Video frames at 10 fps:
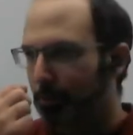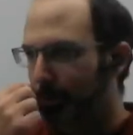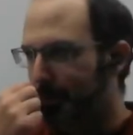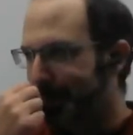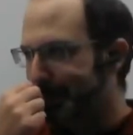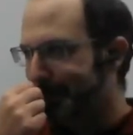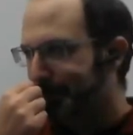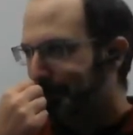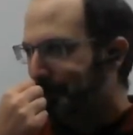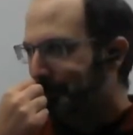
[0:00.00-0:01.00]
which means
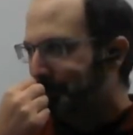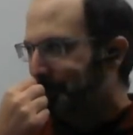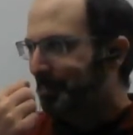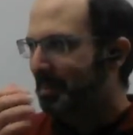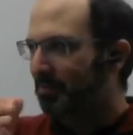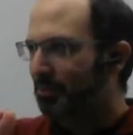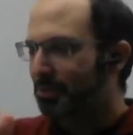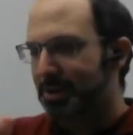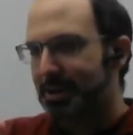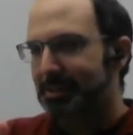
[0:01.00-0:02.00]
if you're
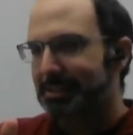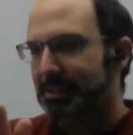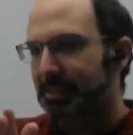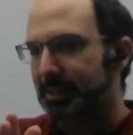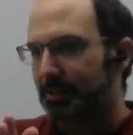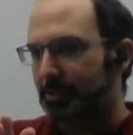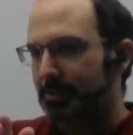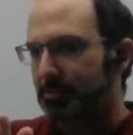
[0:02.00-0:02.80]
not clear